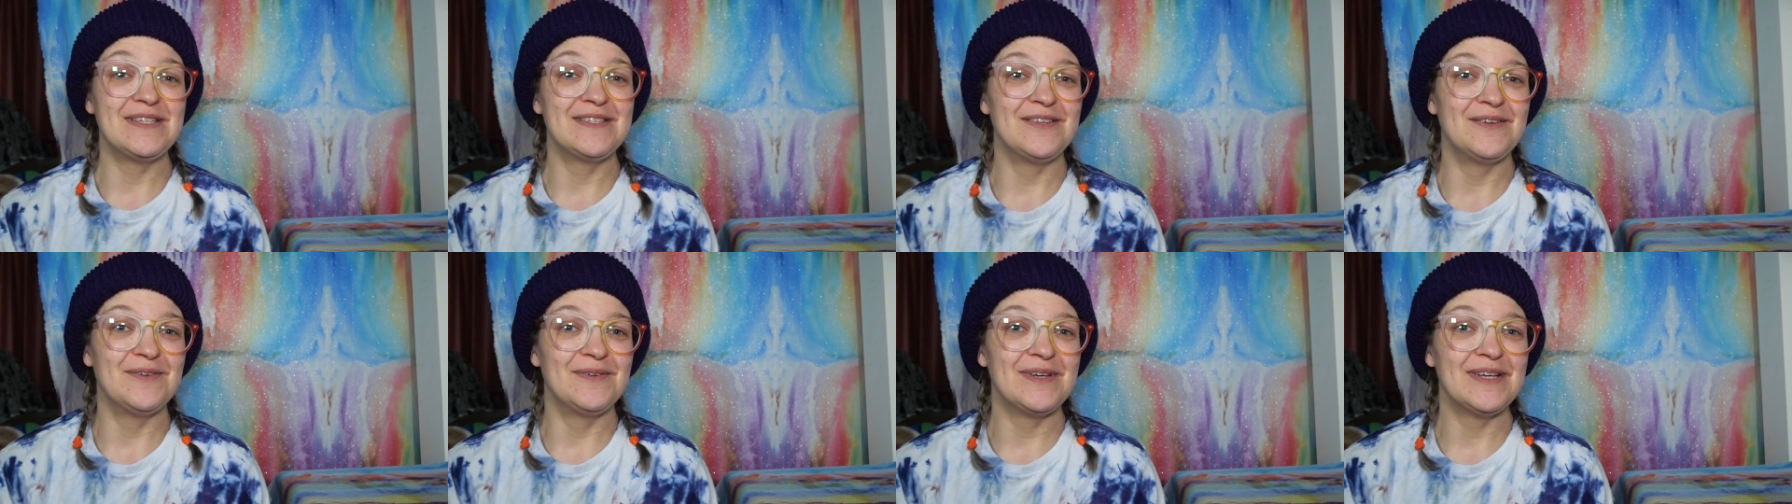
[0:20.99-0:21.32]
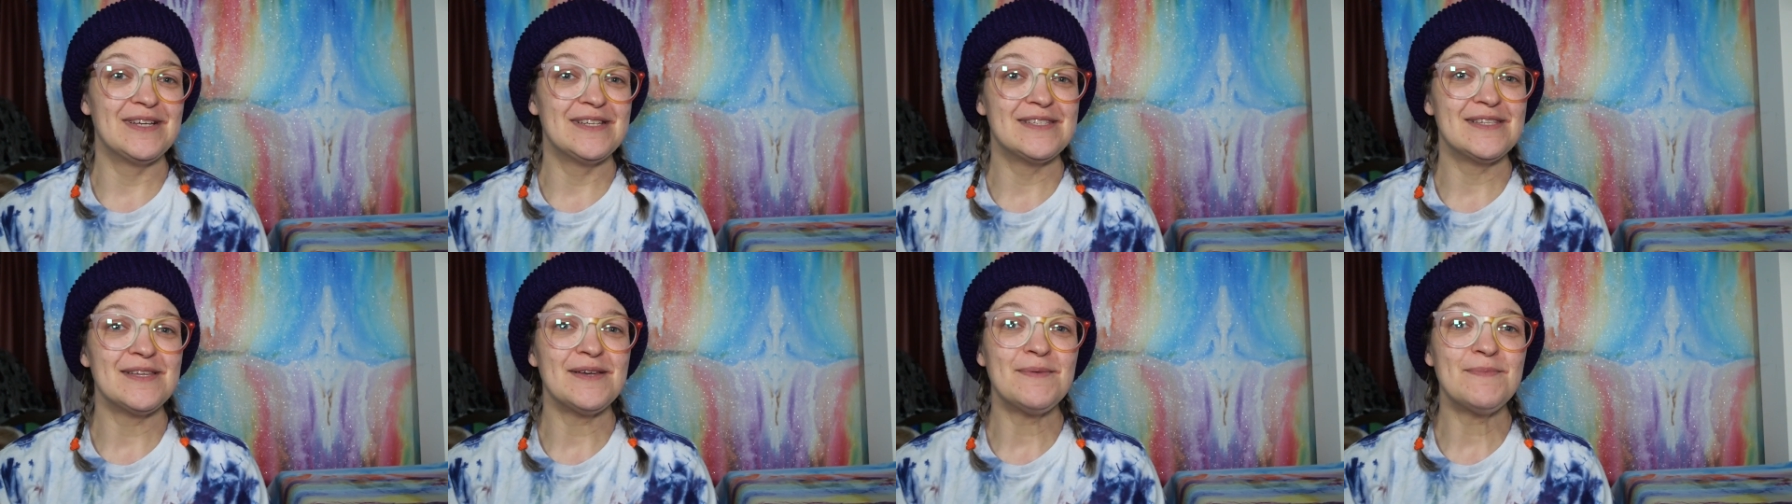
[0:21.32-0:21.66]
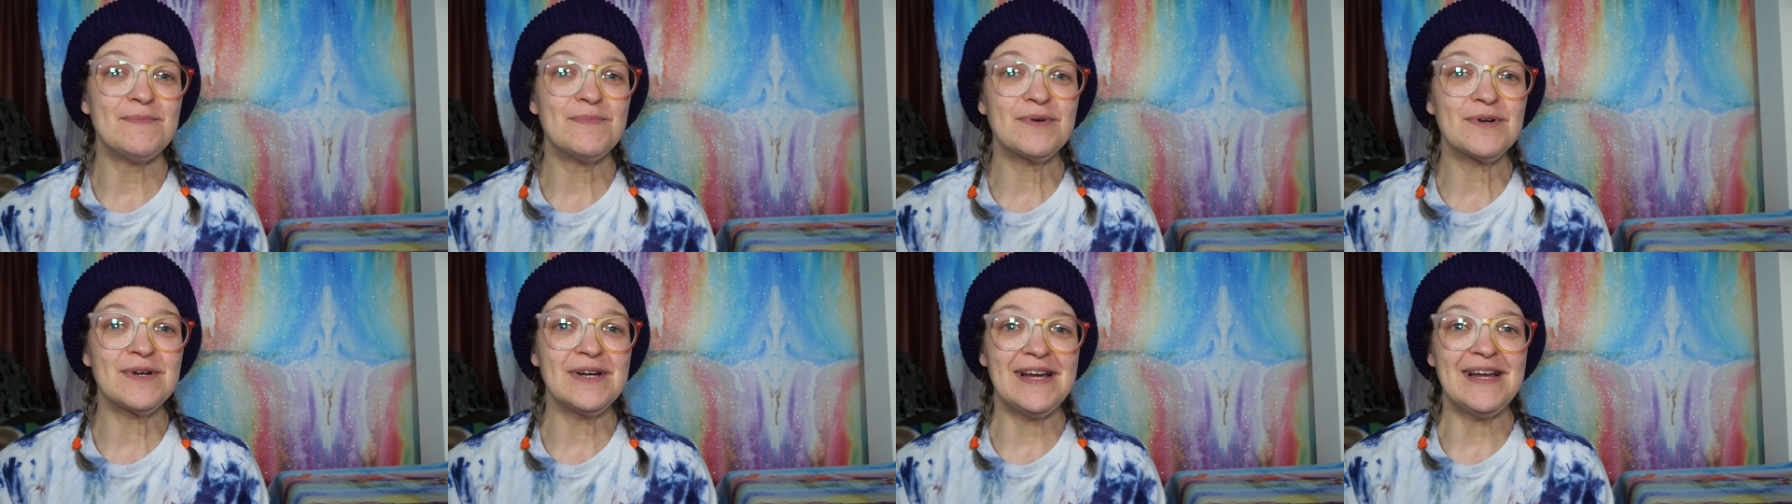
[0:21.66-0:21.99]
doing
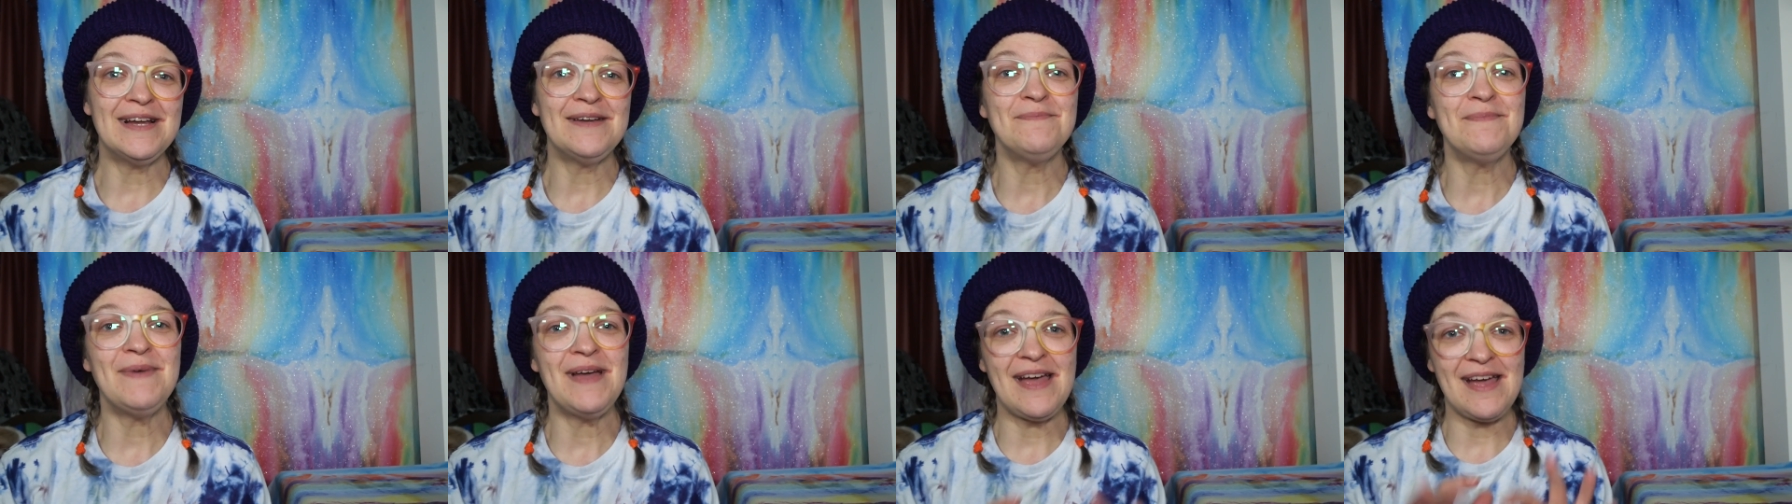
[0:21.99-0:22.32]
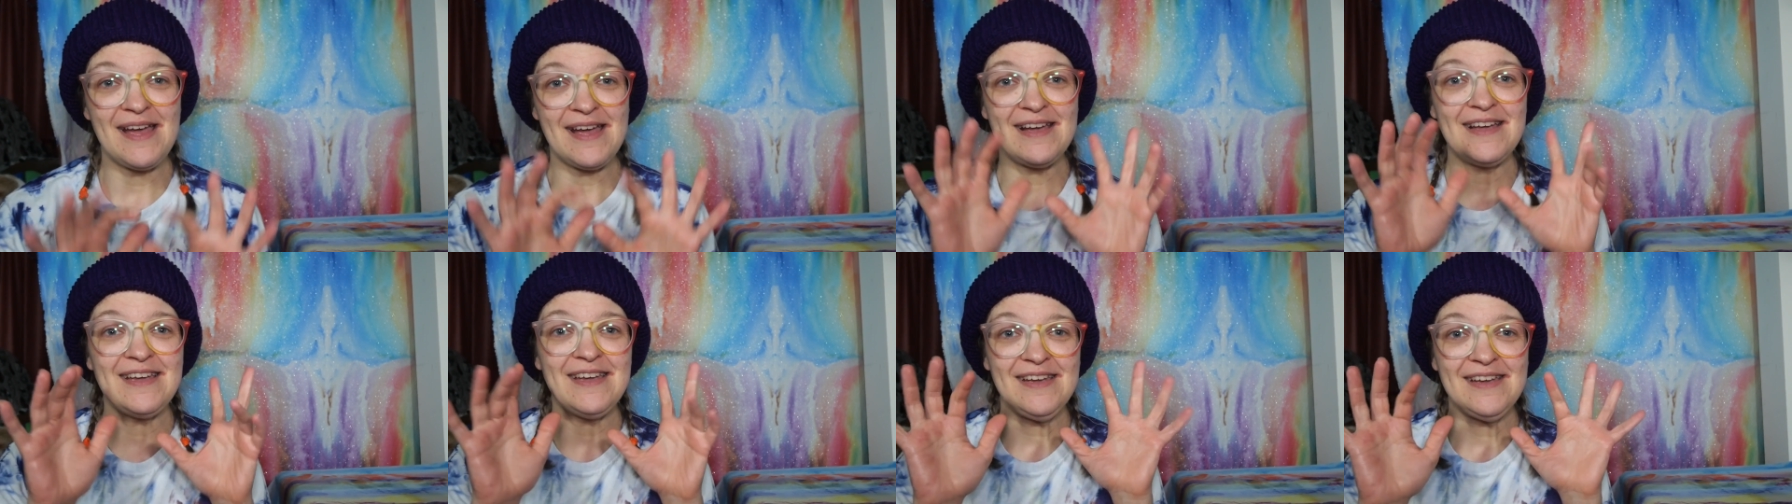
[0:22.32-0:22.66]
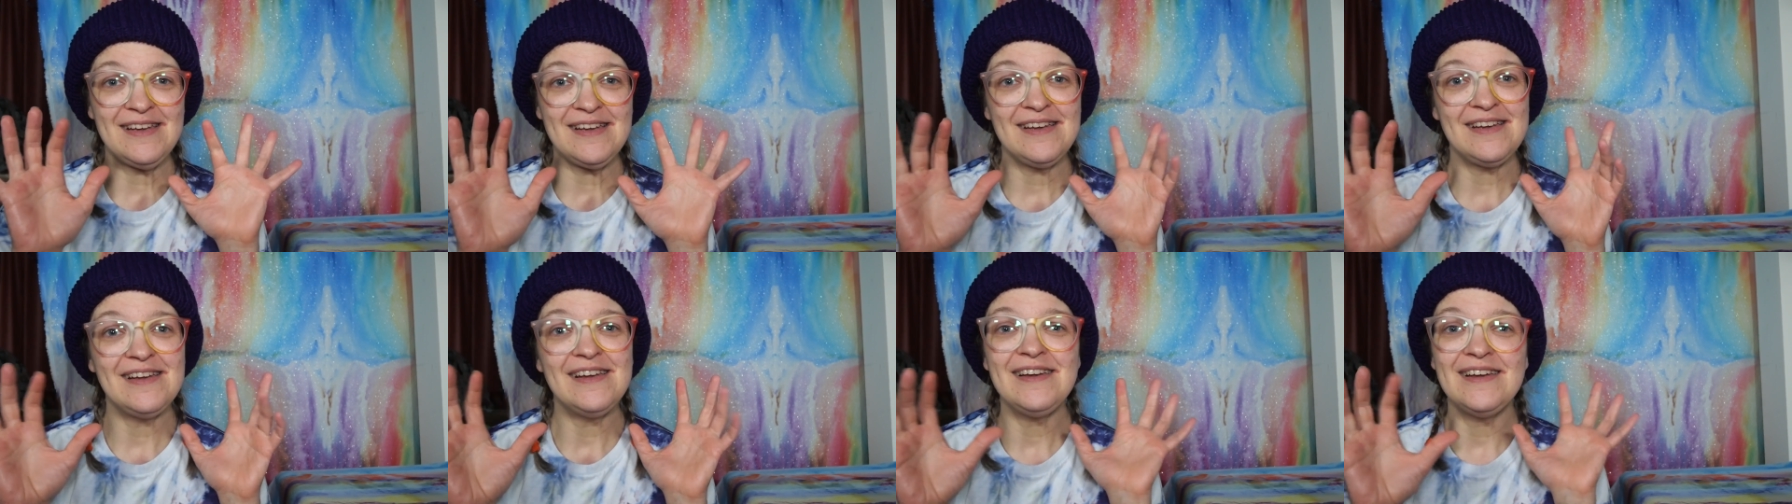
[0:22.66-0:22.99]
some
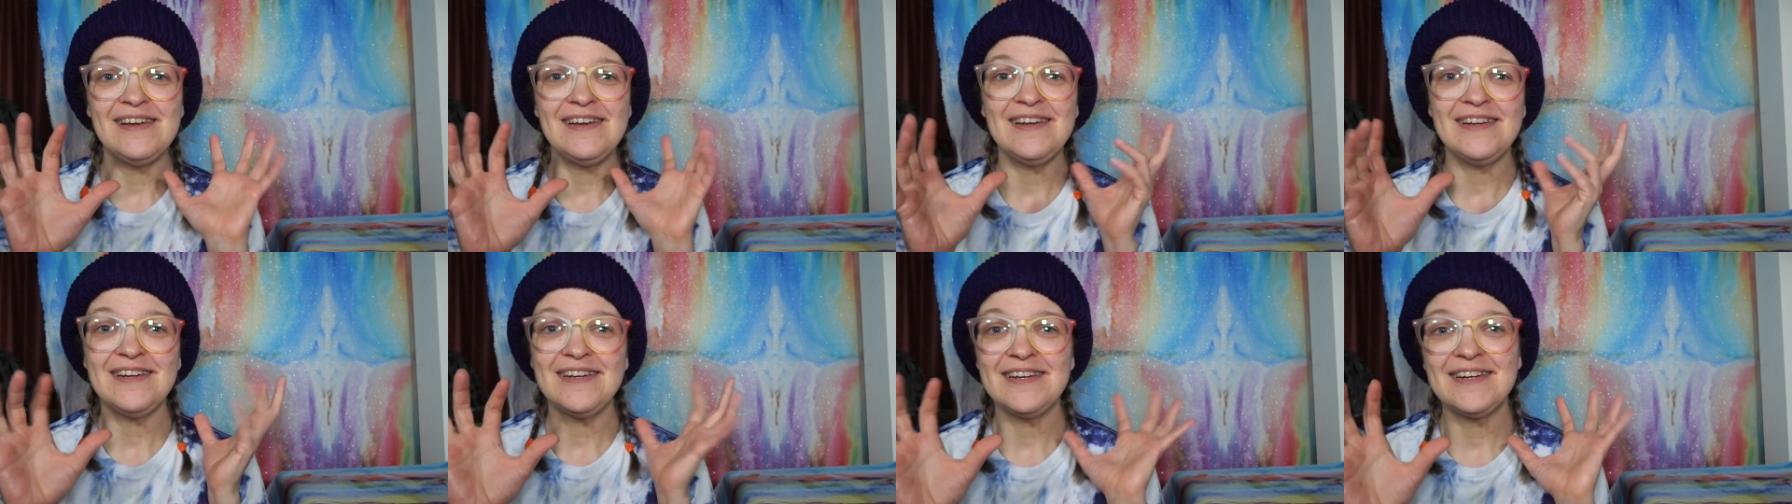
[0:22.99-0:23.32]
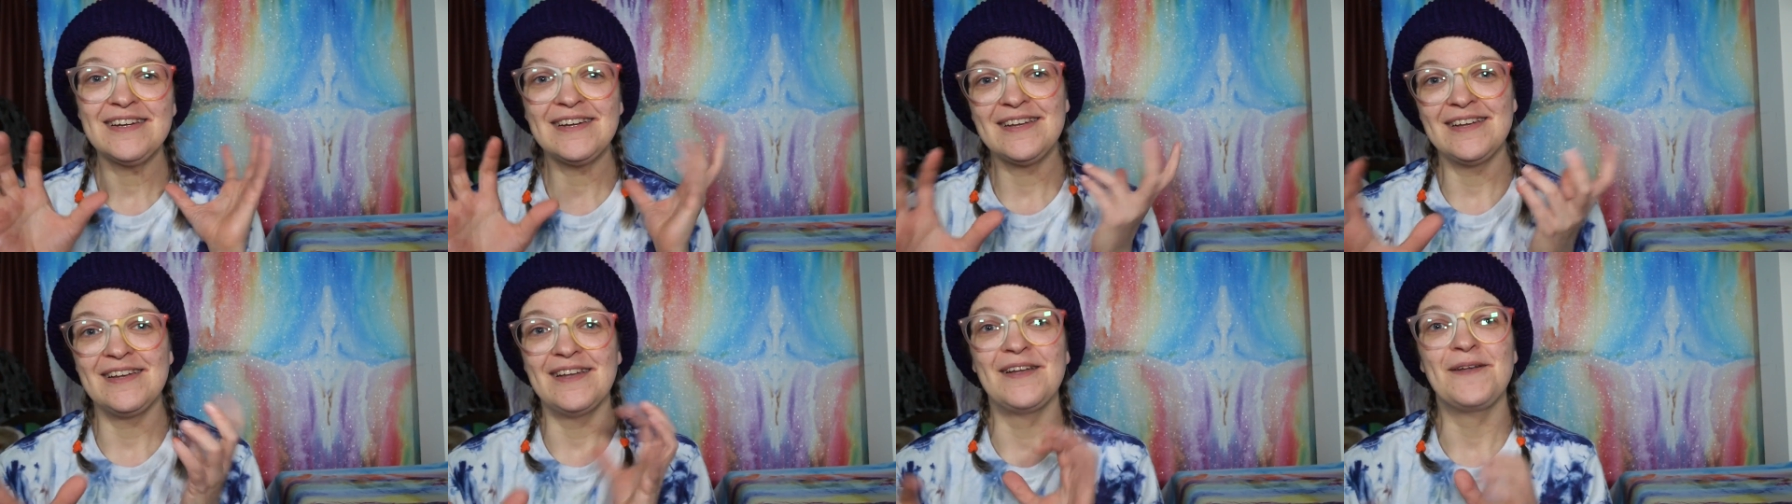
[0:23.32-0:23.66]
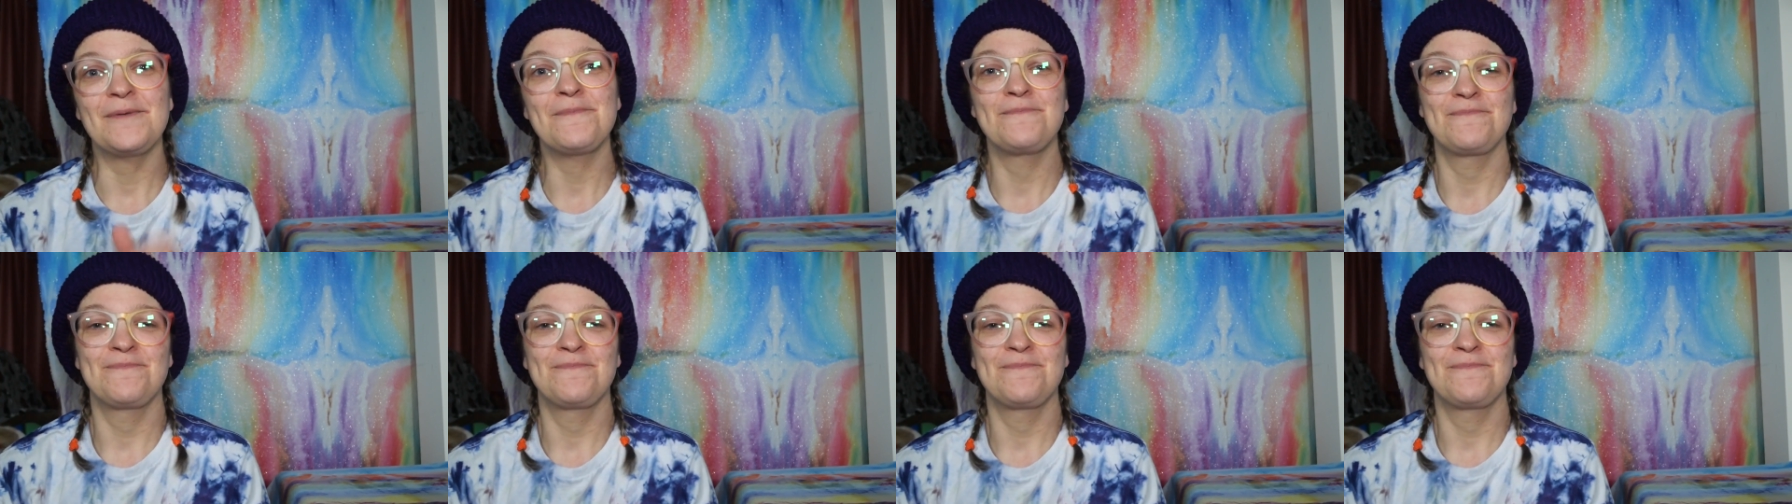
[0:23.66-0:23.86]
printmaking.